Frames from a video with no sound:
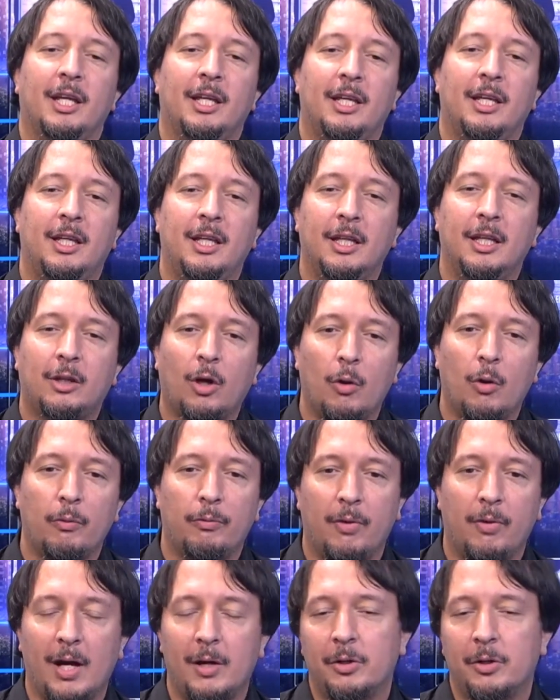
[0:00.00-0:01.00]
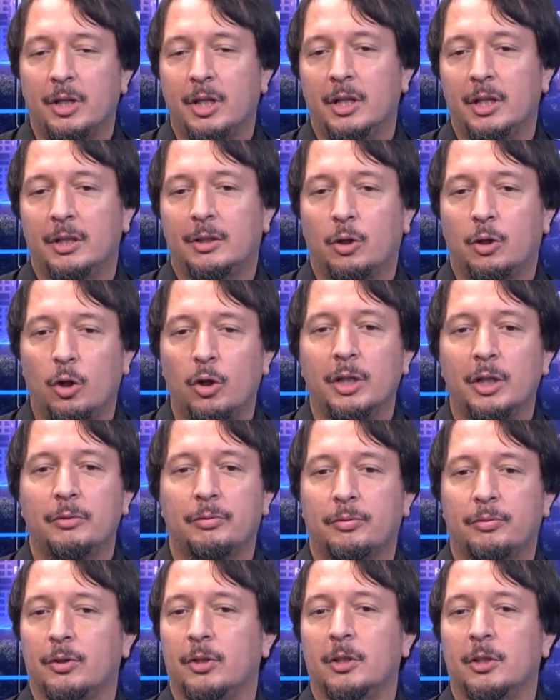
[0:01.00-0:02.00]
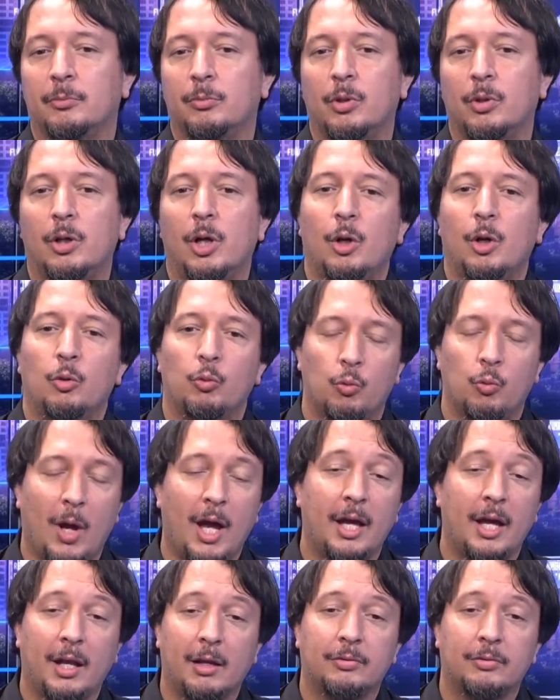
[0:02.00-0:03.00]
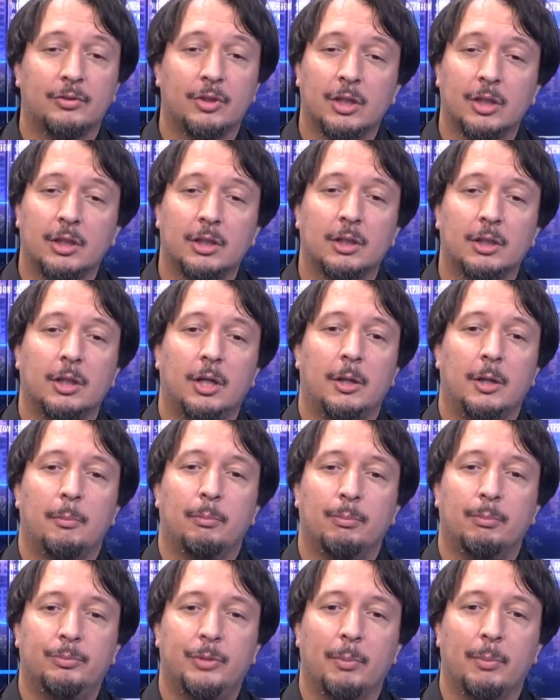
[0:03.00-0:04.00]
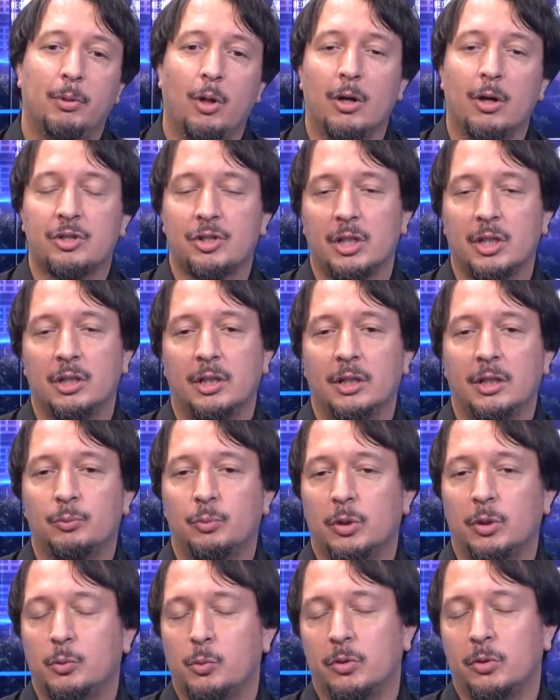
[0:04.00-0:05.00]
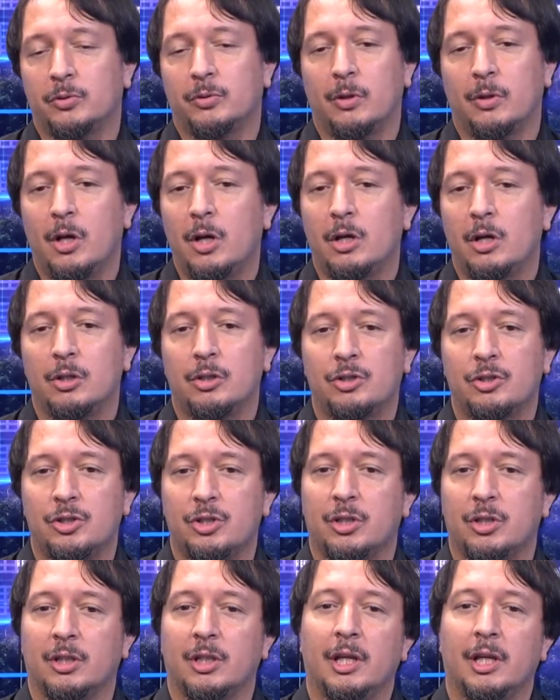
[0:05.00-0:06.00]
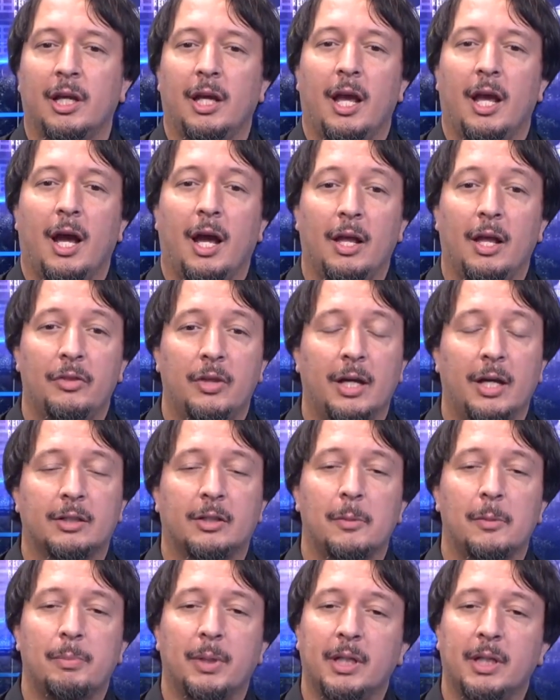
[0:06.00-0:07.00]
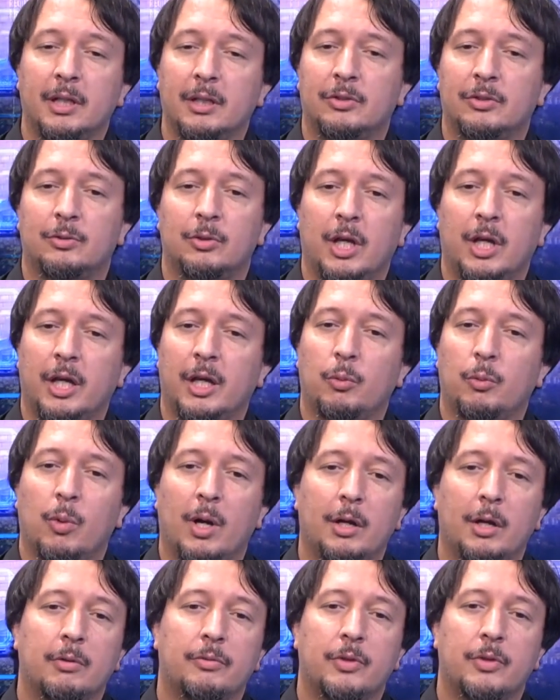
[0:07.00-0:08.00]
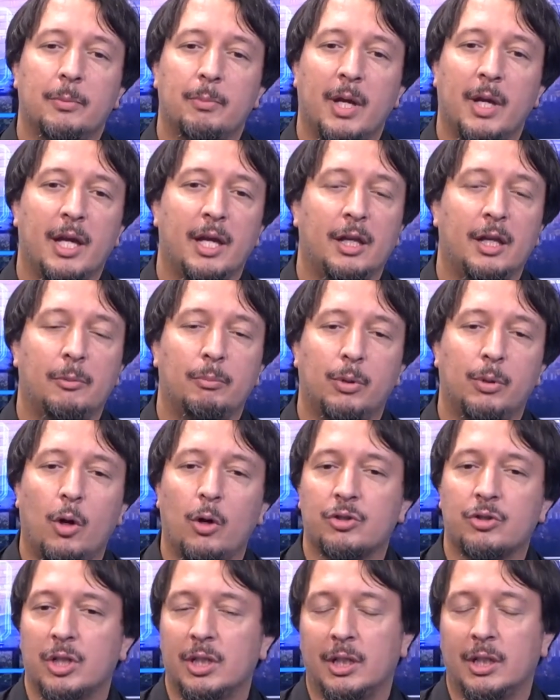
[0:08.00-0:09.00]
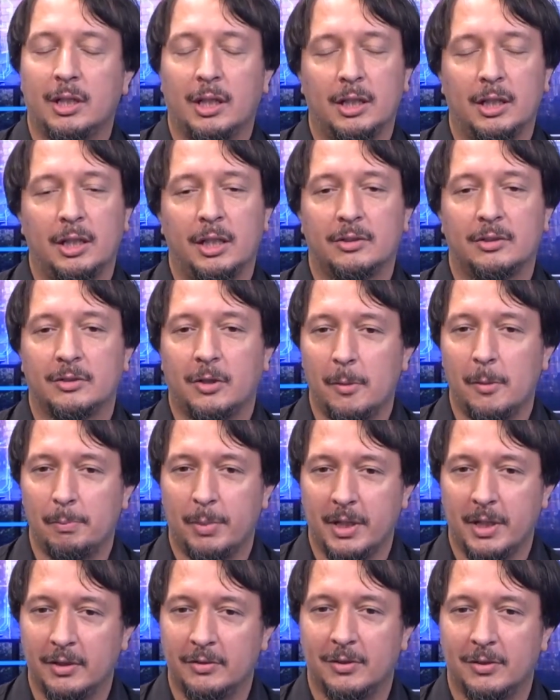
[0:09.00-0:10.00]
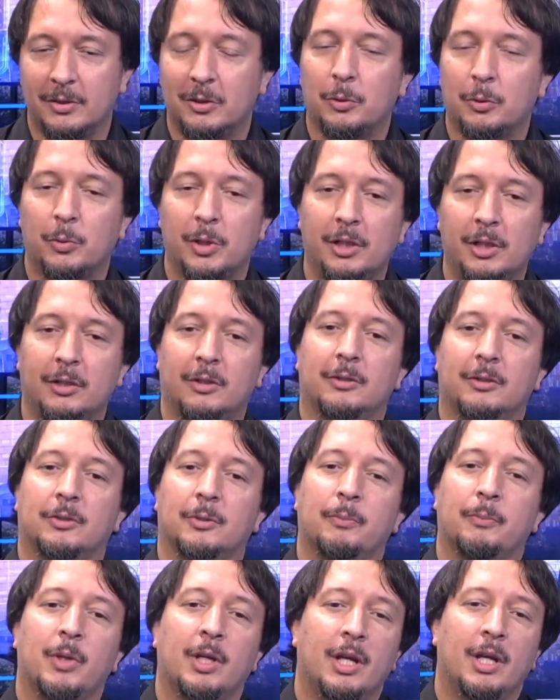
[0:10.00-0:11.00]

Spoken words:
He co-founded Coinfirm right after the blockchain network was launched, and that company is today one of the main blockchain analytics companies in the world.